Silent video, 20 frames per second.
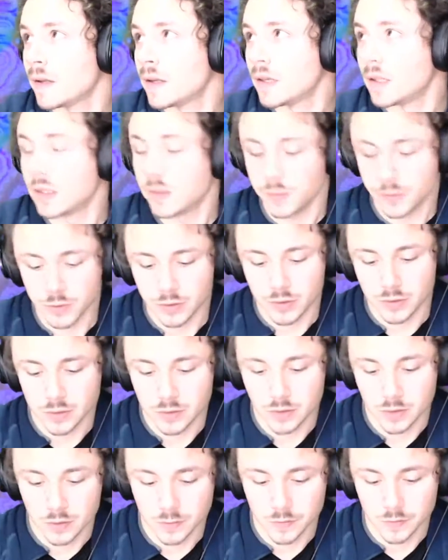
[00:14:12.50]
And we'll just
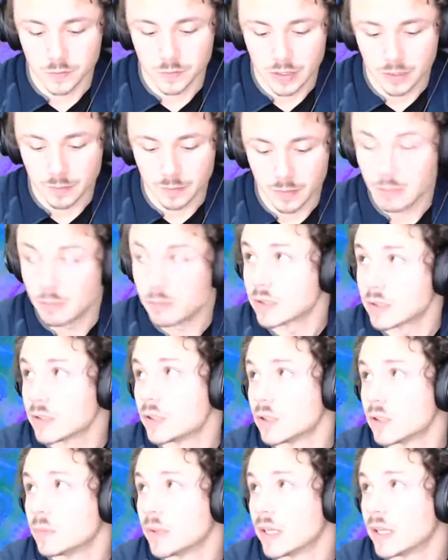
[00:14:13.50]
search for like public
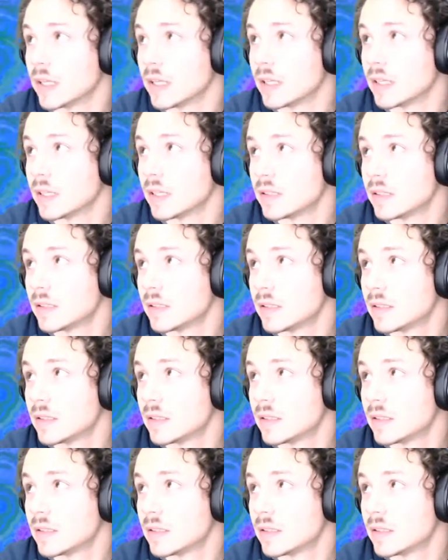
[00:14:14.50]
domain